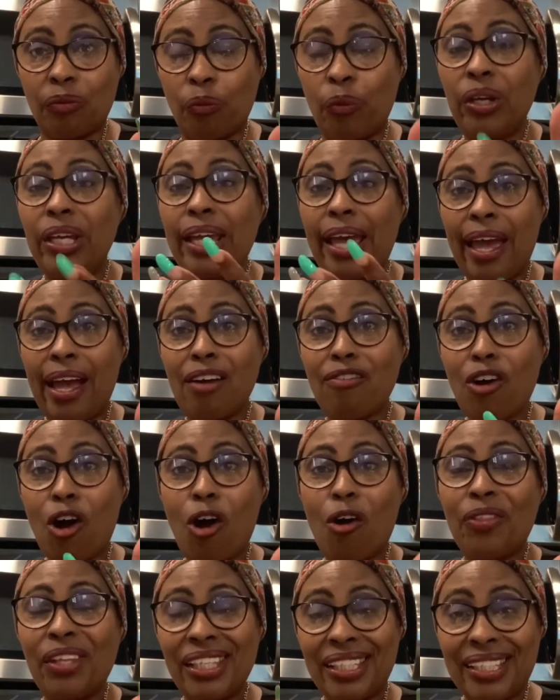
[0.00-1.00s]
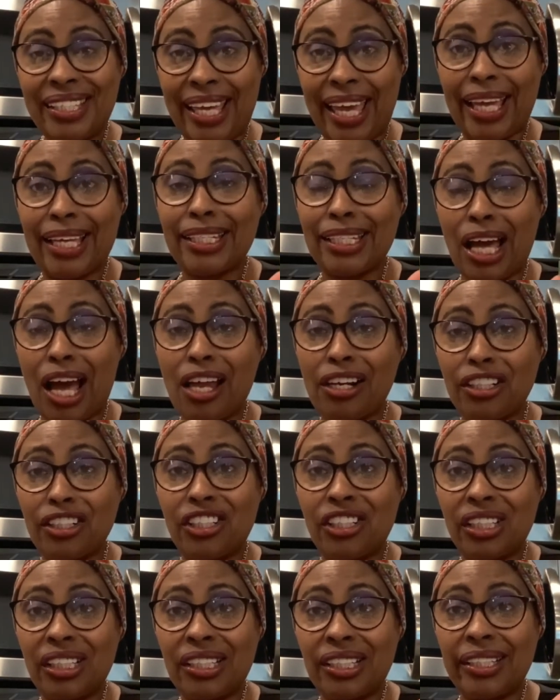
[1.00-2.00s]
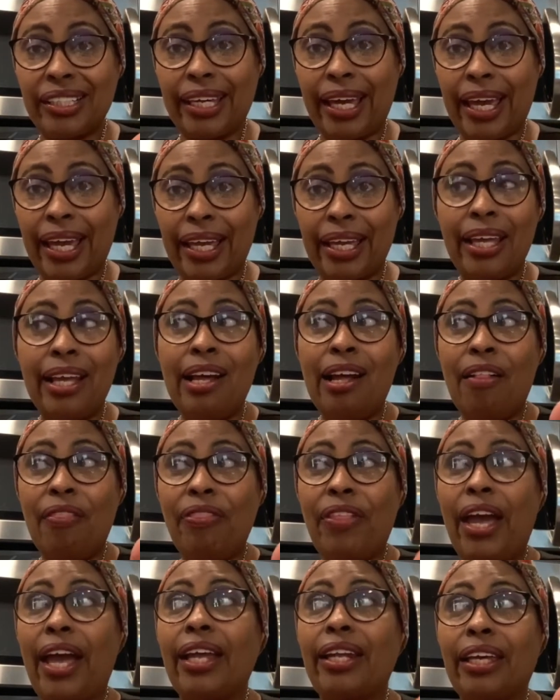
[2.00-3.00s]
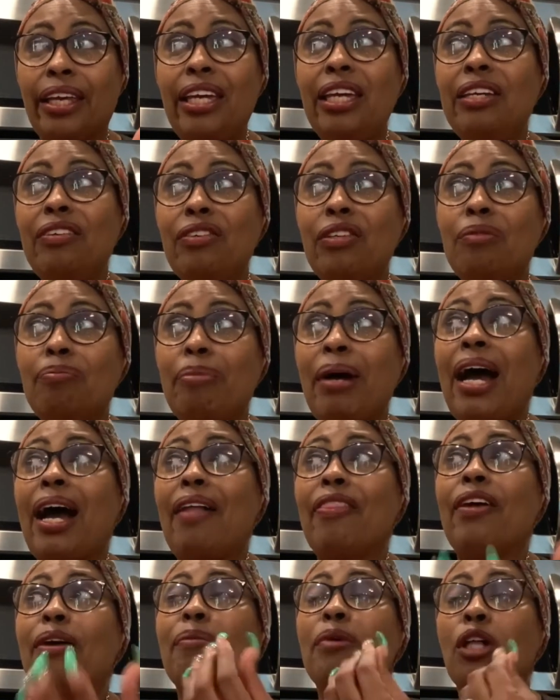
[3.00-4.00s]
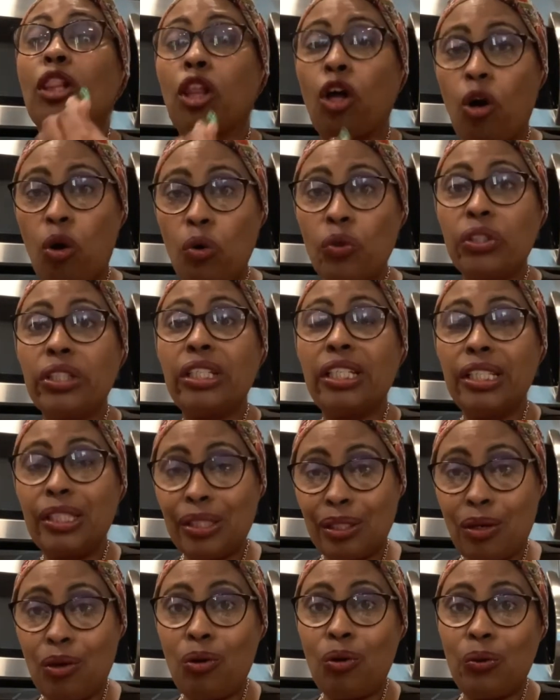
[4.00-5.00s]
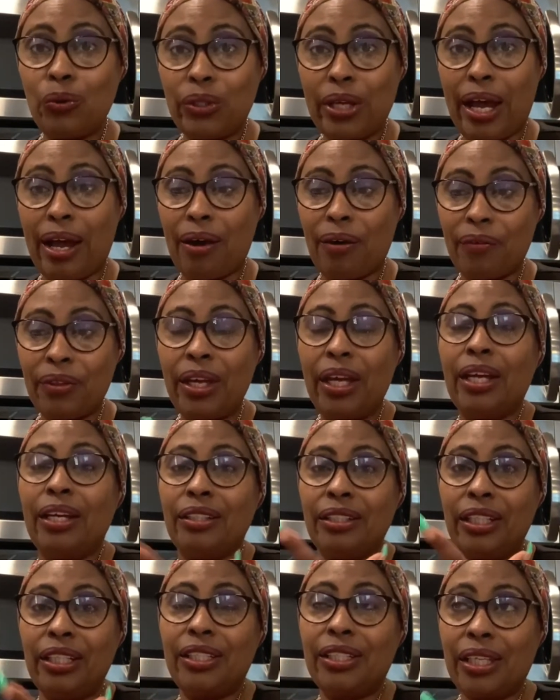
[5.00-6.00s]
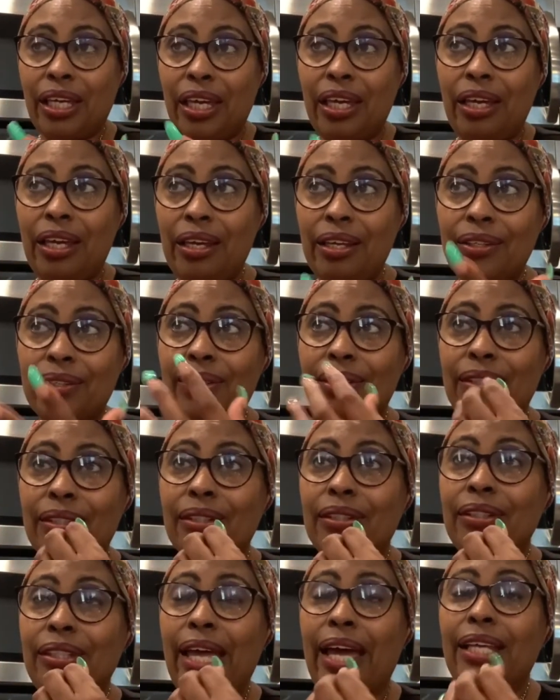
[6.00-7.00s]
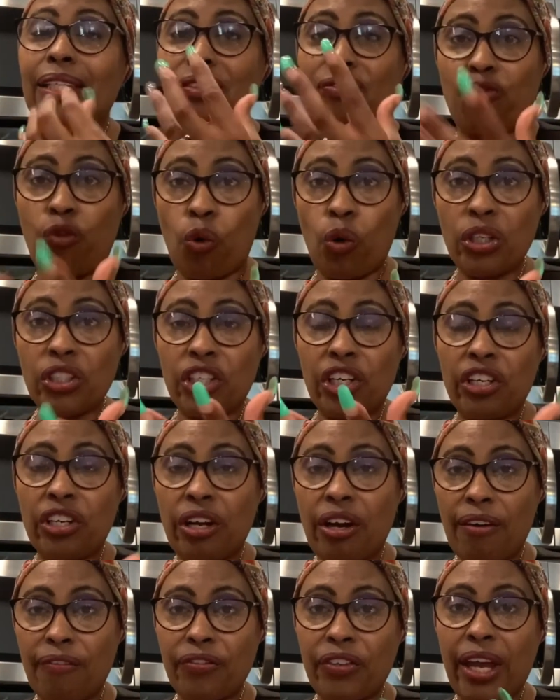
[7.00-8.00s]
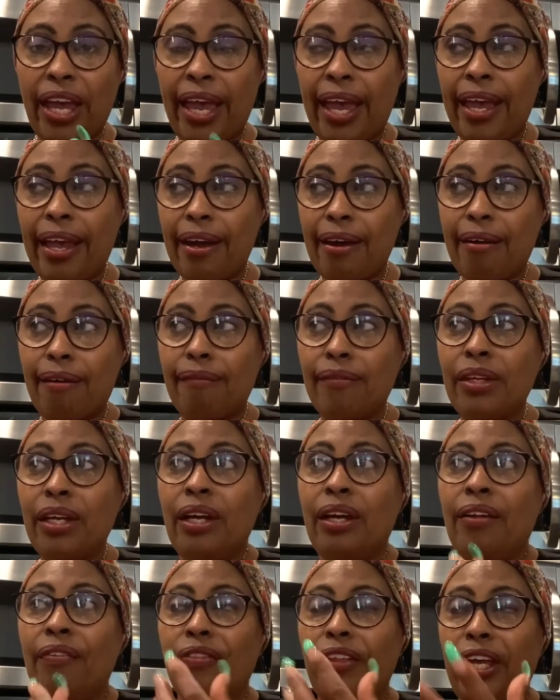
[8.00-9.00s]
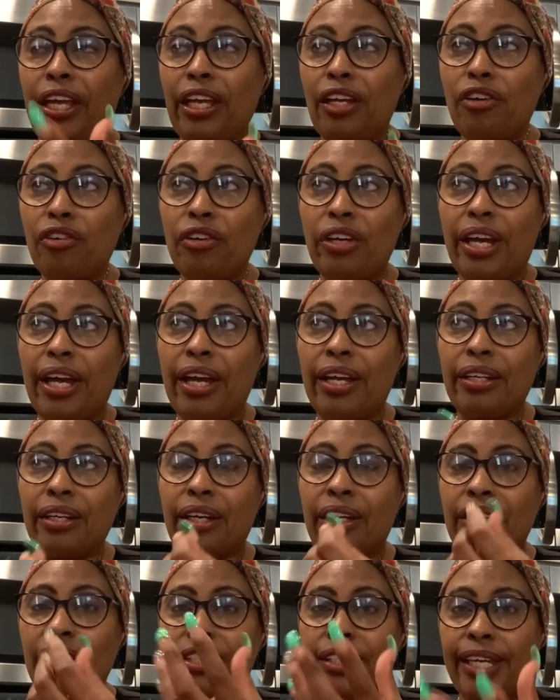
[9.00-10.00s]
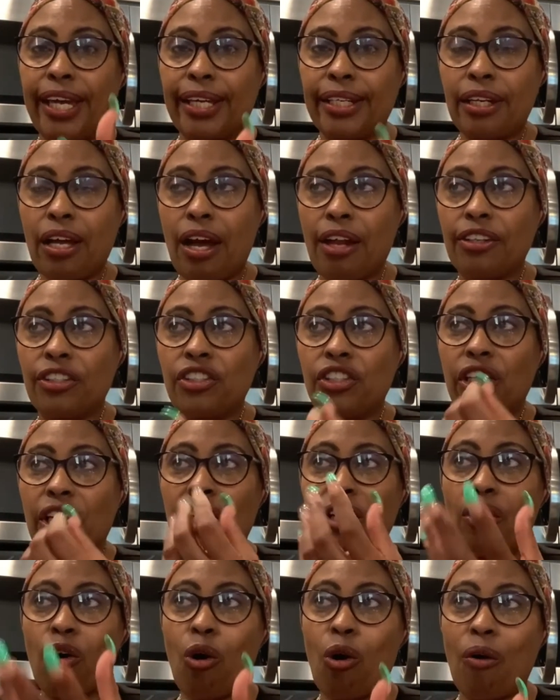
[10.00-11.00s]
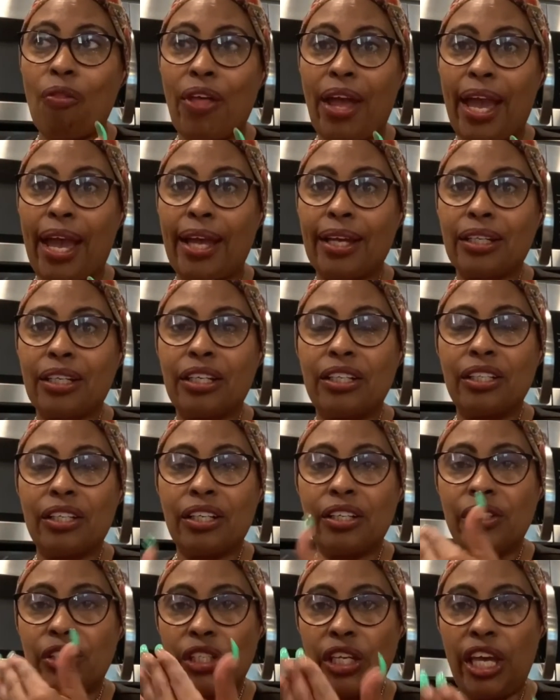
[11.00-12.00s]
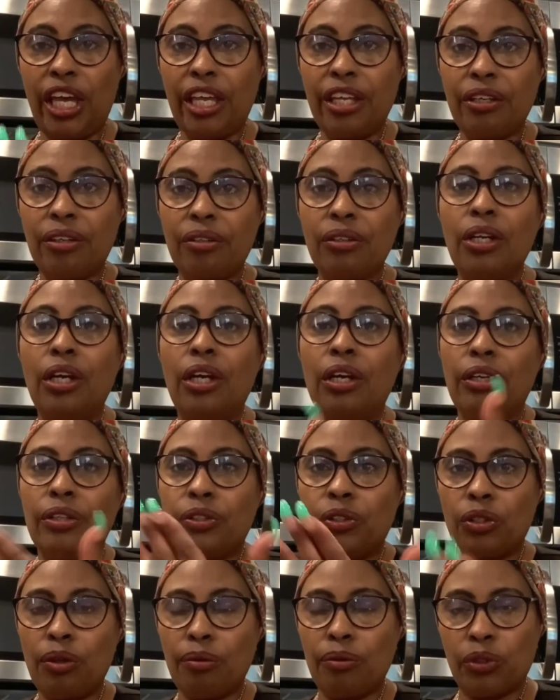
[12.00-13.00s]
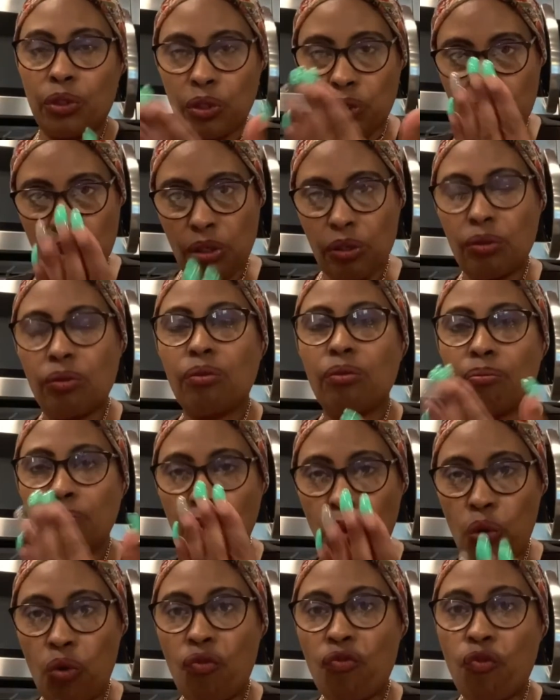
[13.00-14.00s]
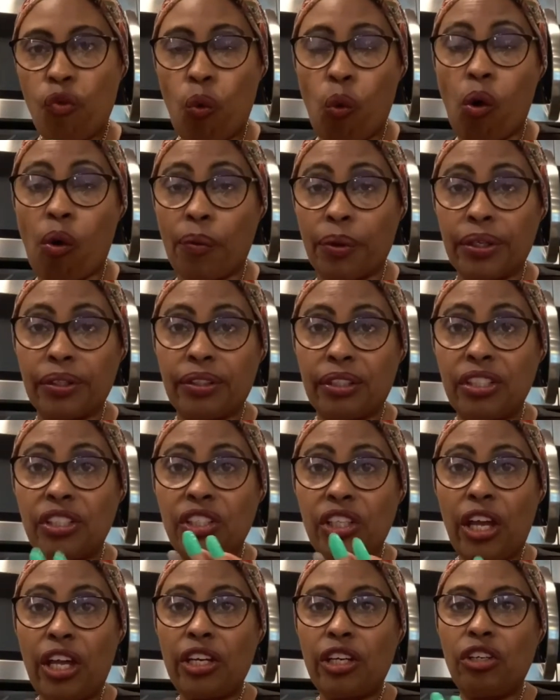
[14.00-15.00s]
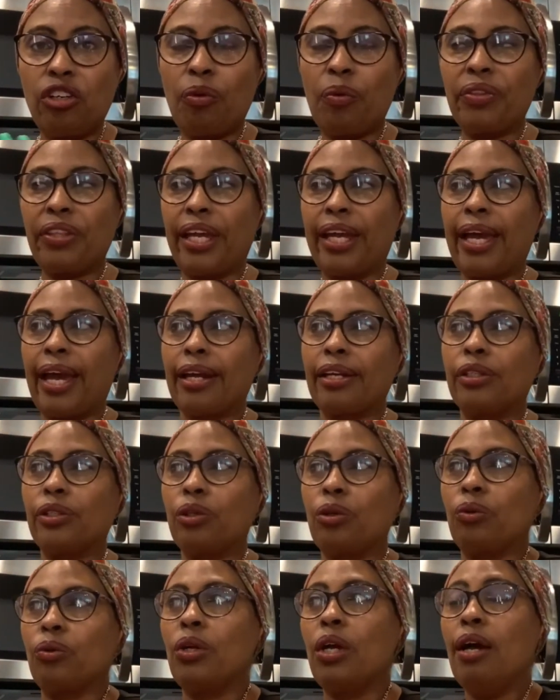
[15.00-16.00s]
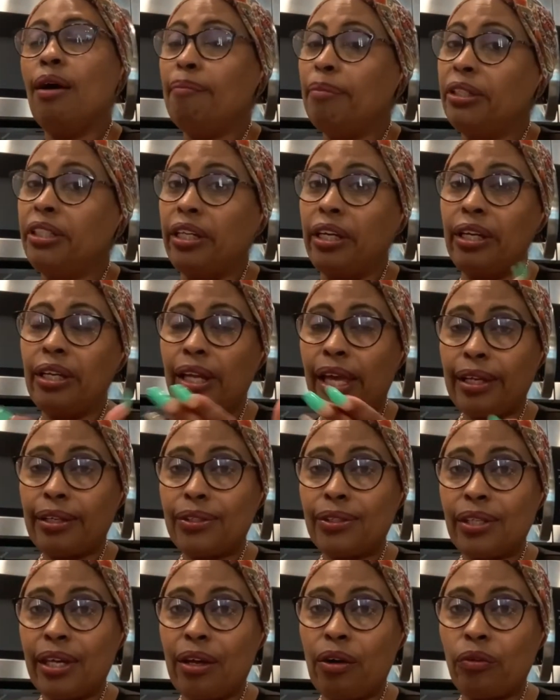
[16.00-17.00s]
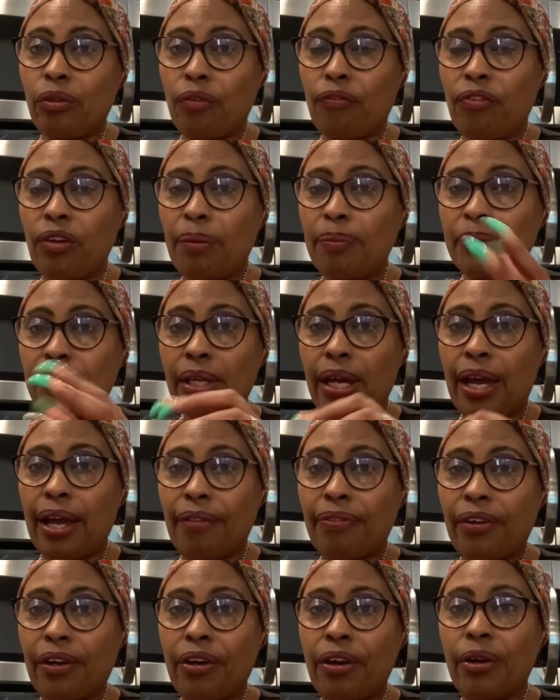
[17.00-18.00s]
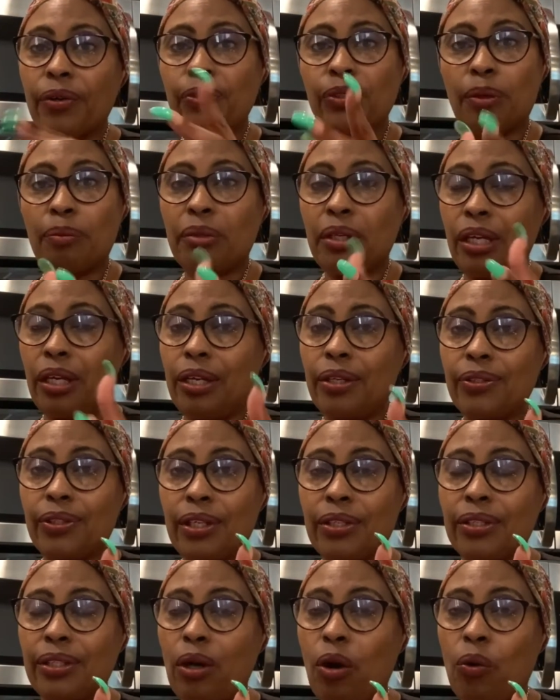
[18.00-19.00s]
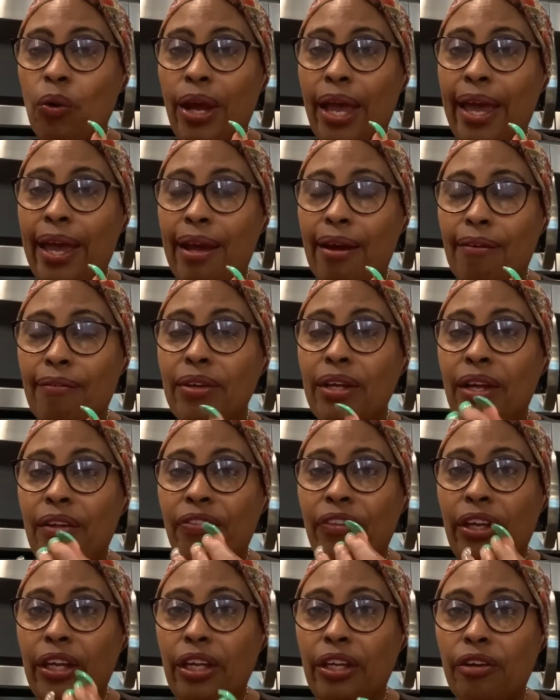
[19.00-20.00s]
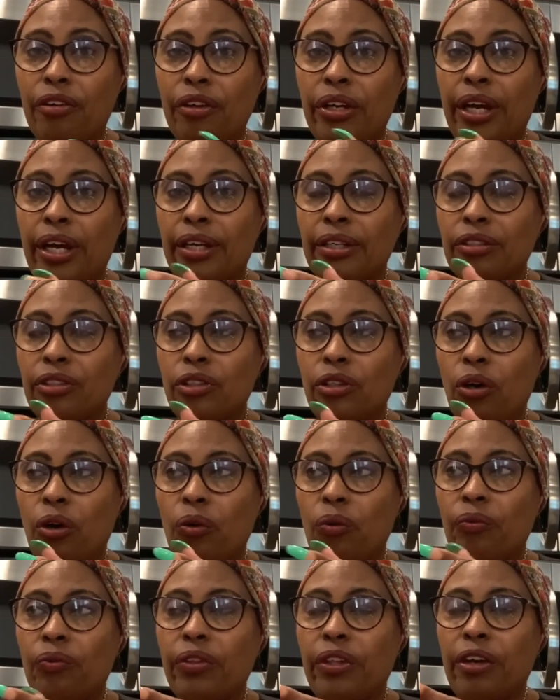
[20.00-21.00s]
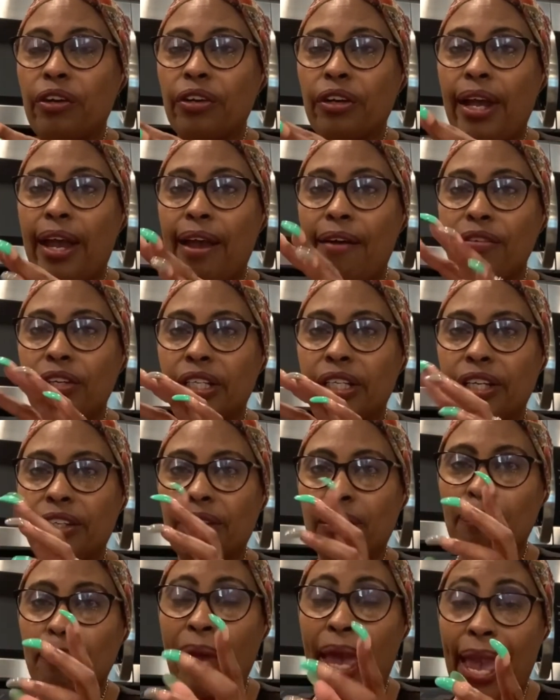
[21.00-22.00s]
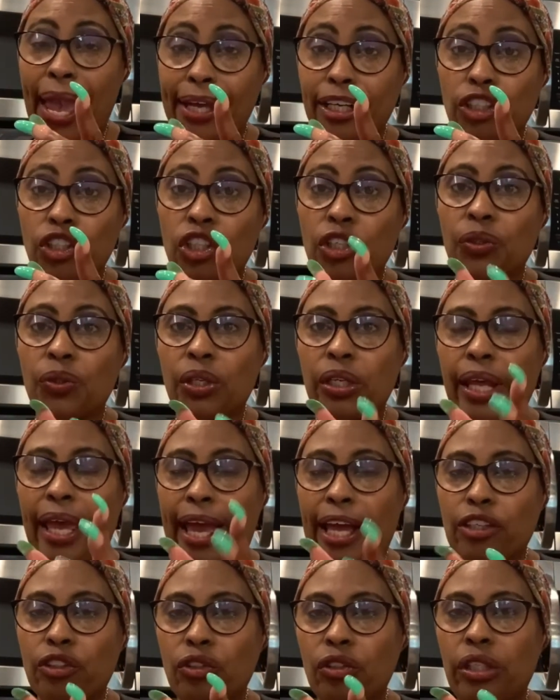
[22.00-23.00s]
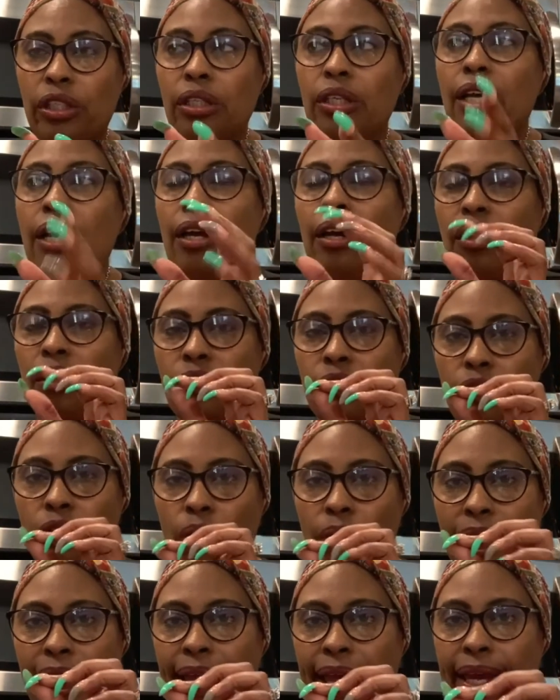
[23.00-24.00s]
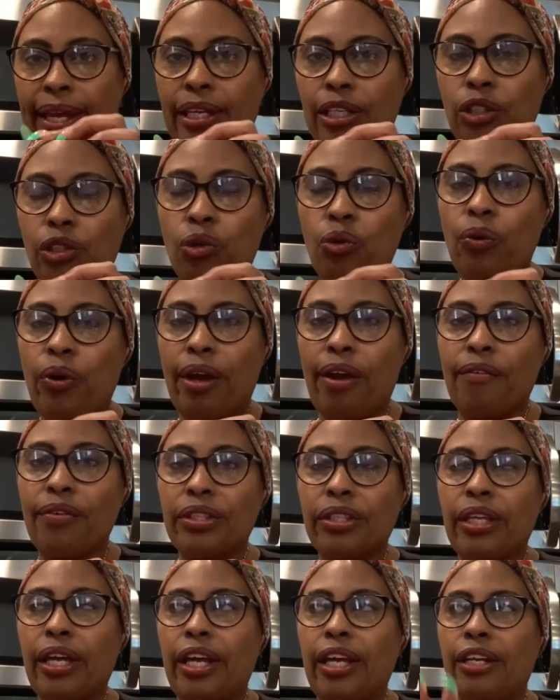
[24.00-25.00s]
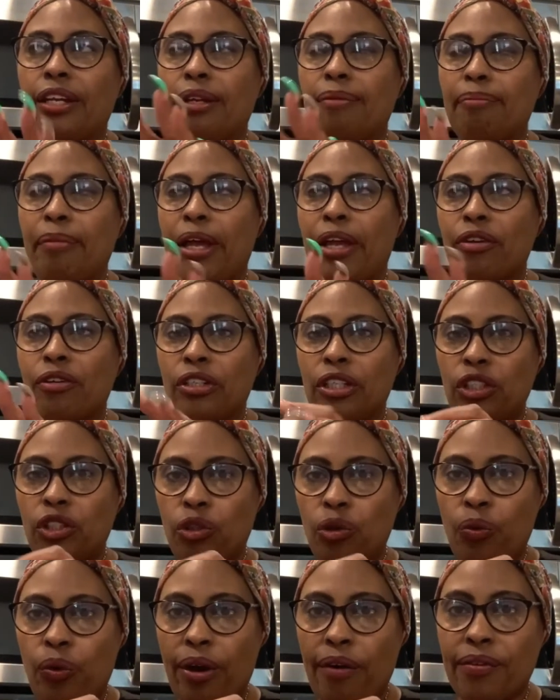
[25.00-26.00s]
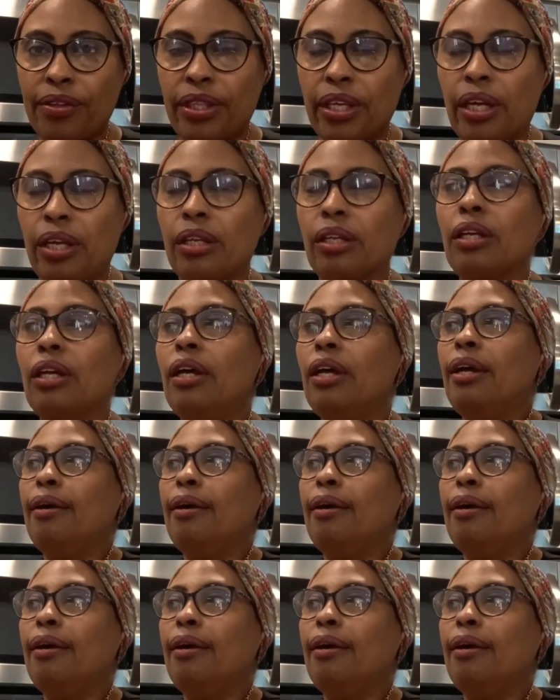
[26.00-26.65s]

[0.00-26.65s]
We have all this technology today that even by them closing these schools down, these kids that's fortunate enough to have the internet and the technology and all that can continue to, to, to move forward, continue to do what they got to do. But then, like I said, on the flip side, there are some kids that don't have the internet. You know, they're having to get the packages and actually you know, hand do everything and manually do everything.